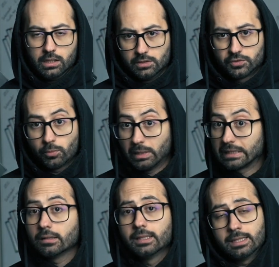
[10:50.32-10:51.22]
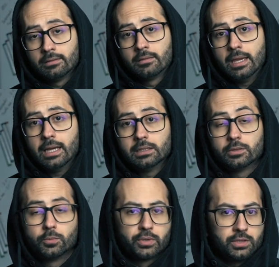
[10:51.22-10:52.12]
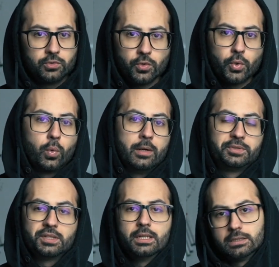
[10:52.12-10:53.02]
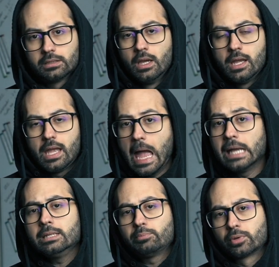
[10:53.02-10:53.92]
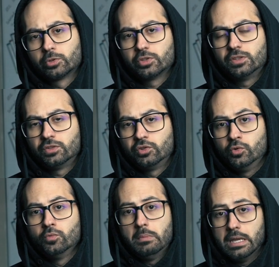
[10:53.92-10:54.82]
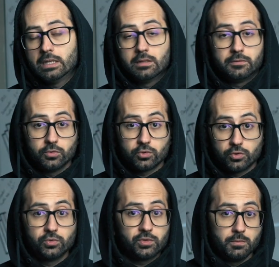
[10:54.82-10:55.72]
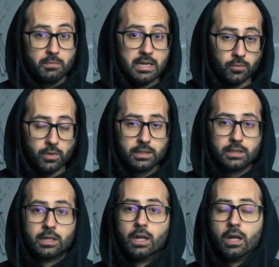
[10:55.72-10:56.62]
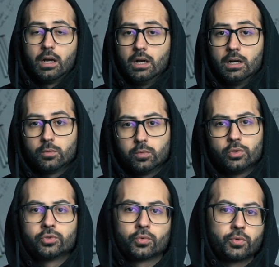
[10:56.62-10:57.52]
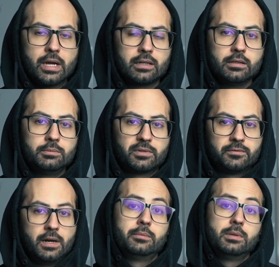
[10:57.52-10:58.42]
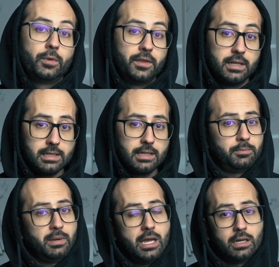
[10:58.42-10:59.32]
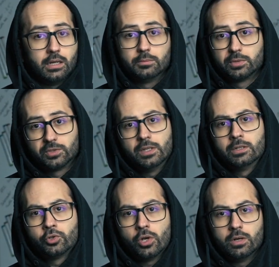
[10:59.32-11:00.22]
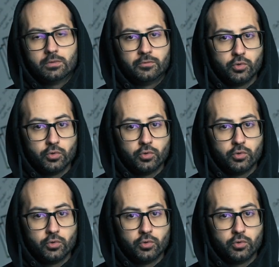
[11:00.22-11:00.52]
So by clicking that, it'll bring you to their website. Any purchases you make, if you choose to make one, will directly provide me with a kickback on a percentage of